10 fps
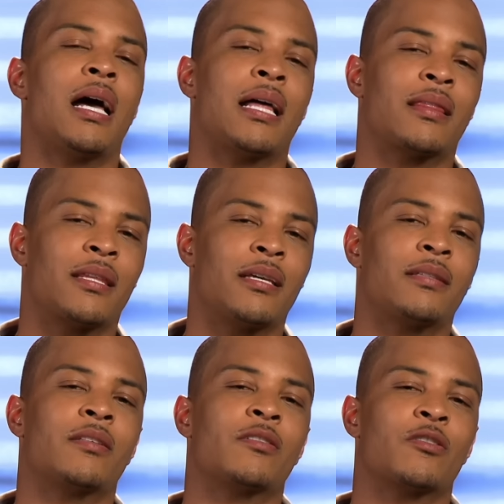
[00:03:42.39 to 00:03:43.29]
I
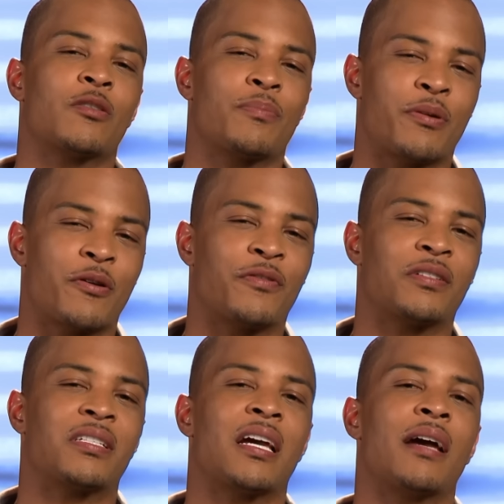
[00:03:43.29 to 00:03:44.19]
think this is a
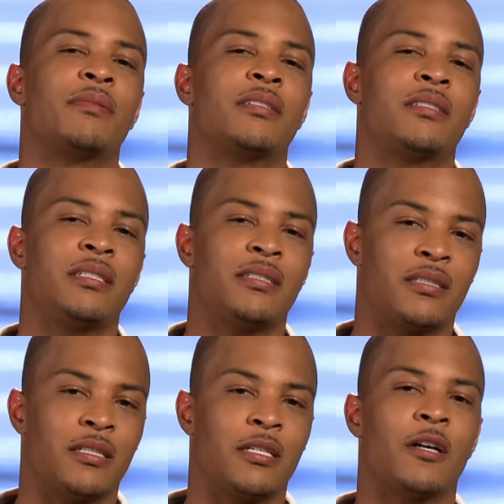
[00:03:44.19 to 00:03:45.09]
perfect time to
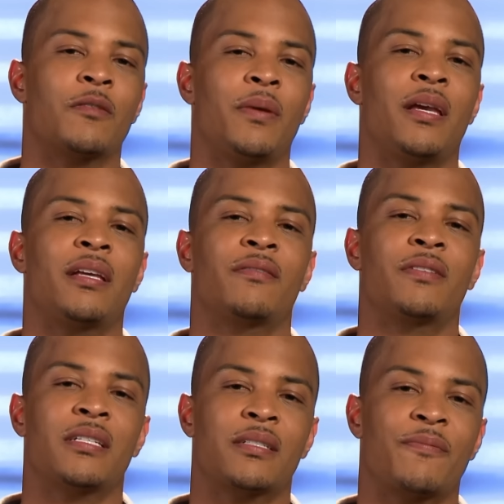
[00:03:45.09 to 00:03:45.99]
teach the young men
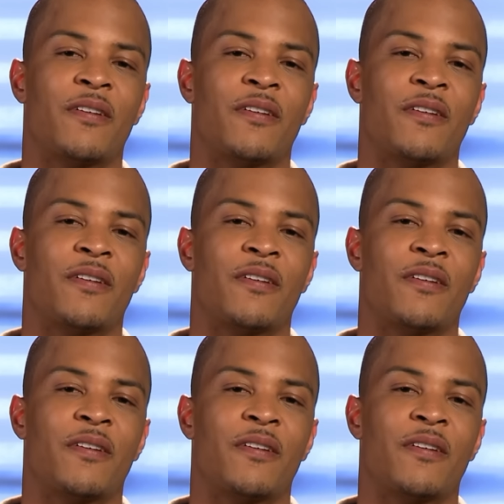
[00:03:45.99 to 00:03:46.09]
of this